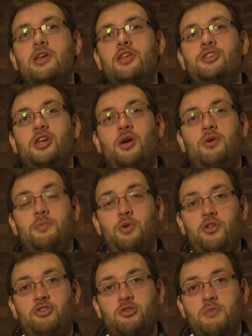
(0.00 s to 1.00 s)
So,
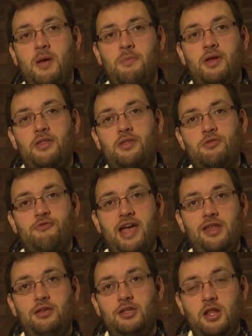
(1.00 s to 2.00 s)
important to remember, the
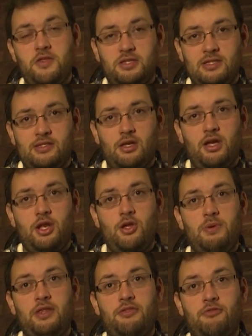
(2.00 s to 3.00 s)
radio unit that's inside
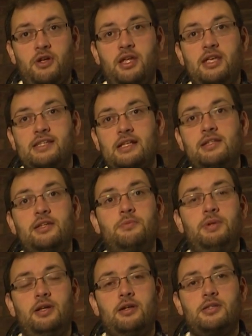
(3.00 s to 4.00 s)
OB3 is actually
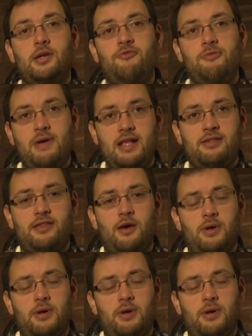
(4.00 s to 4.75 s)
unplugged and remains that